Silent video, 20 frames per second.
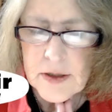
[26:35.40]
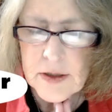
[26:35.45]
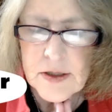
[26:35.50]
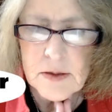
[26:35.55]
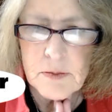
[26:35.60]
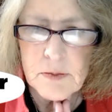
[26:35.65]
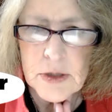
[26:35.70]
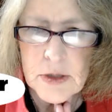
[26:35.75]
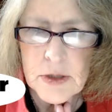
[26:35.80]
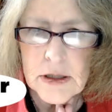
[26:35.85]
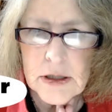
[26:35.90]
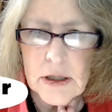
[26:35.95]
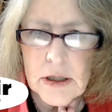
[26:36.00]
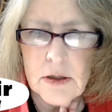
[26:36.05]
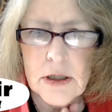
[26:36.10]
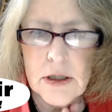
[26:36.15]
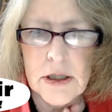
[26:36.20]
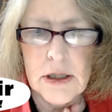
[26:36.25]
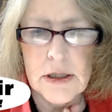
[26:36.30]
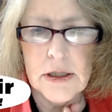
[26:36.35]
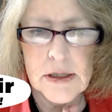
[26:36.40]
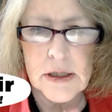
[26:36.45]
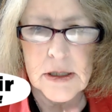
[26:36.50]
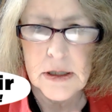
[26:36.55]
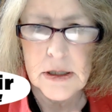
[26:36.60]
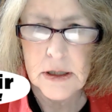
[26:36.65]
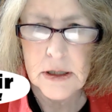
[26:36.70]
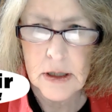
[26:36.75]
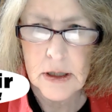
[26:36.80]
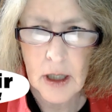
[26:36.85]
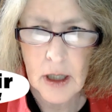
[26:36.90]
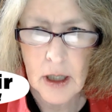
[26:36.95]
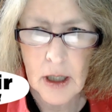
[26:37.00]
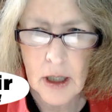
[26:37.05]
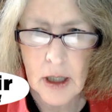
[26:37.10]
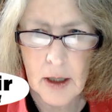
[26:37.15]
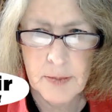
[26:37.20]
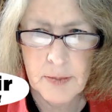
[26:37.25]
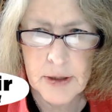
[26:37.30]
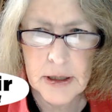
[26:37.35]
to meet their needs.
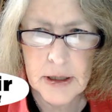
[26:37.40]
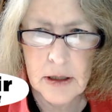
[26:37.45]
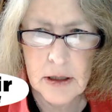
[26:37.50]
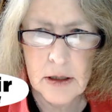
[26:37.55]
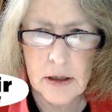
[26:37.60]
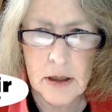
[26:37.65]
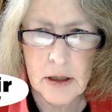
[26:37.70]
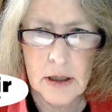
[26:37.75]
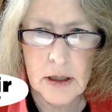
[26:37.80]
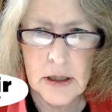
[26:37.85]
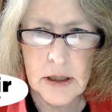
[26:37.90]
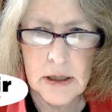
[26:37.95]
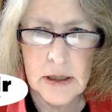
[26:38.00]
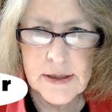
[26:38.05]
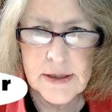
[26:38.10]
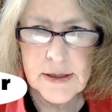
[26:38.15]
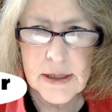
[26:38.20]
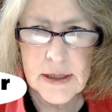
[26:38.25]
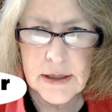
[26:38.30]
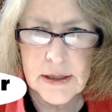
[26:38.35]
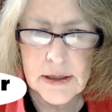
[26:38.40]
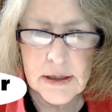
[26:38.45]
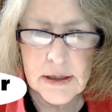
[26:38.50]
Because